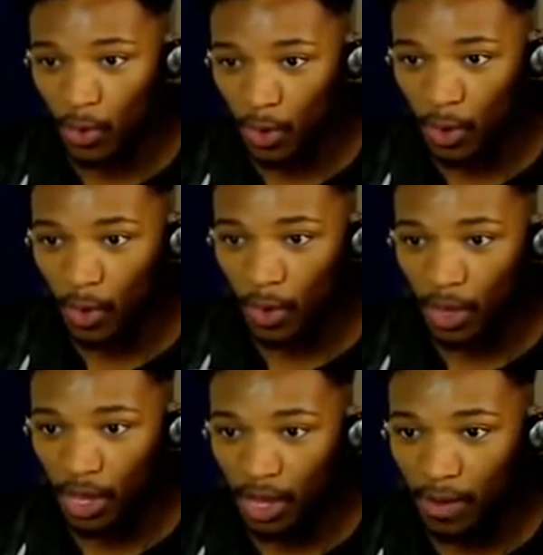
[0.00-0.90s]
Oh
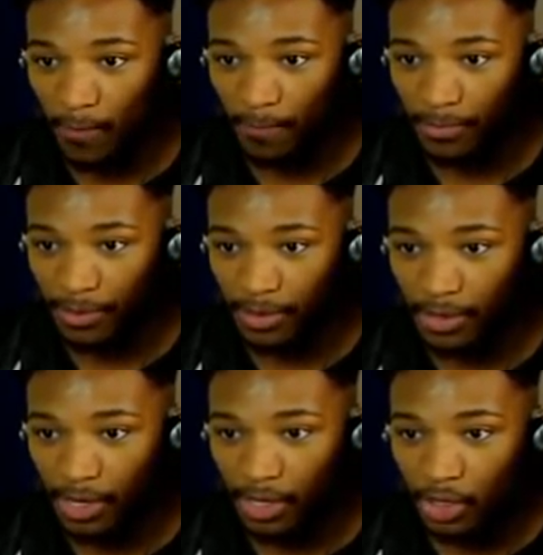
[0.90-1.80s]
my
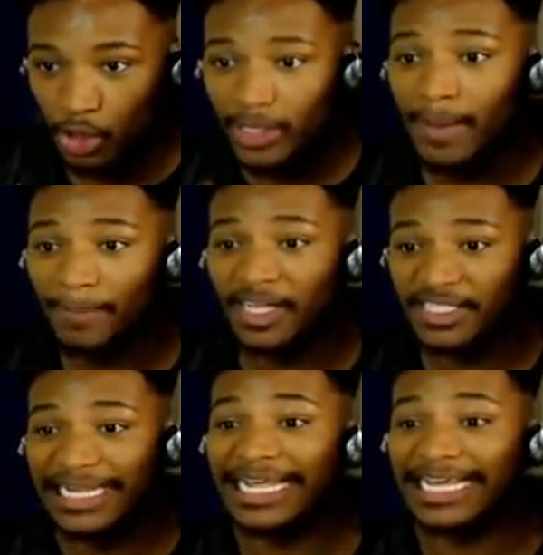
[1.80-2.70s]
god, dude! You can
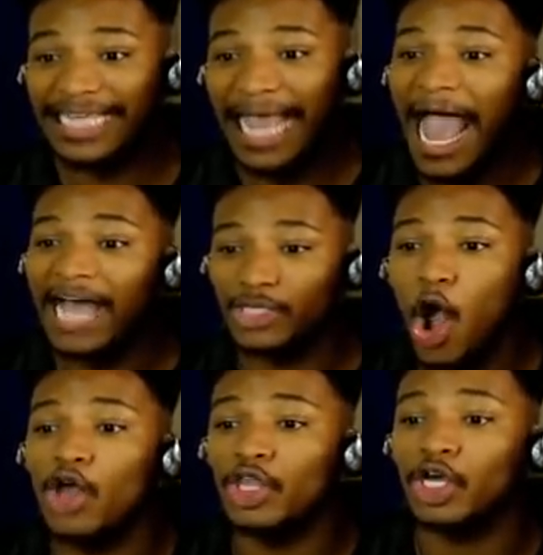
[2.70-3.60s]
bust a nigga's ass
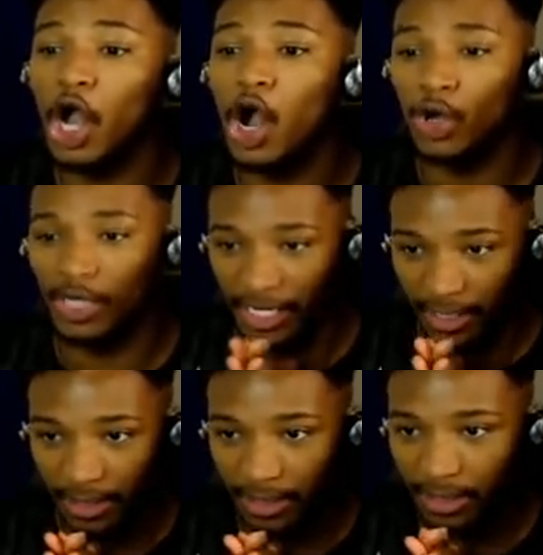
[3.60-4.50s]
on the go,
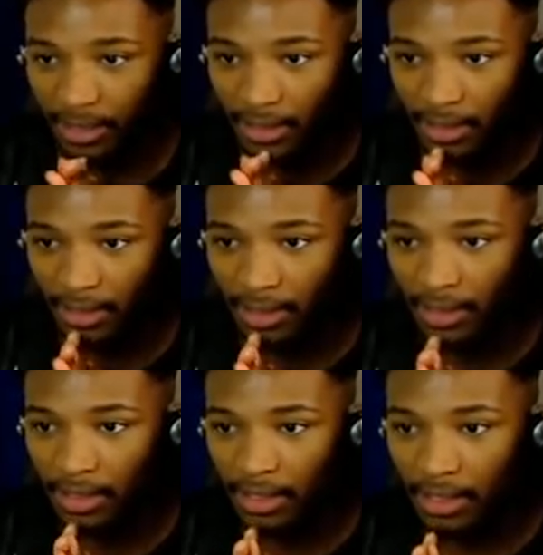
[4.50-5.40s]
nigga. What are they doing?
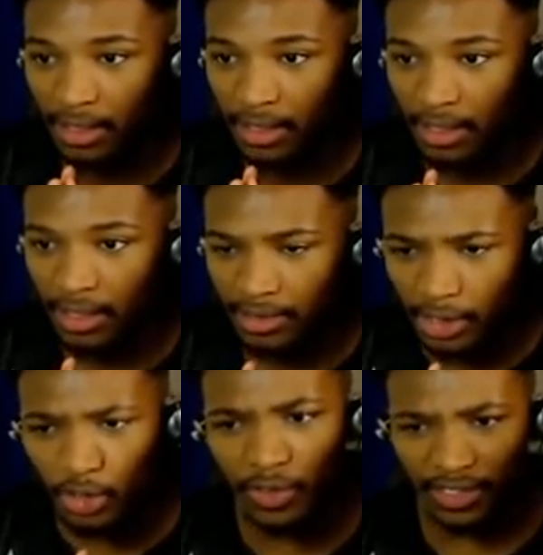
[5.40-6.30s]
Multiplayer?
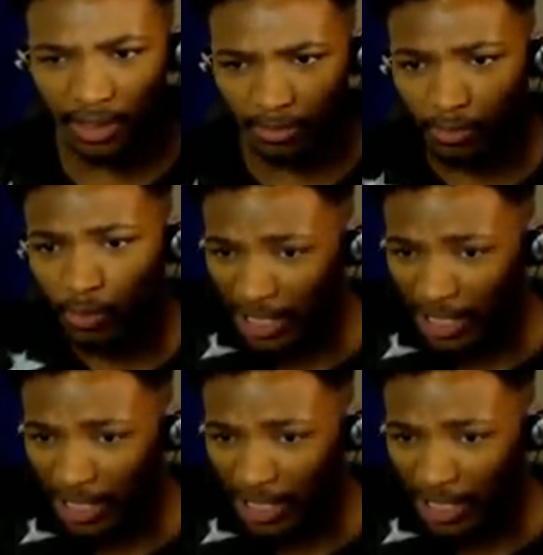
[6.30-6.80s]
They're doing some.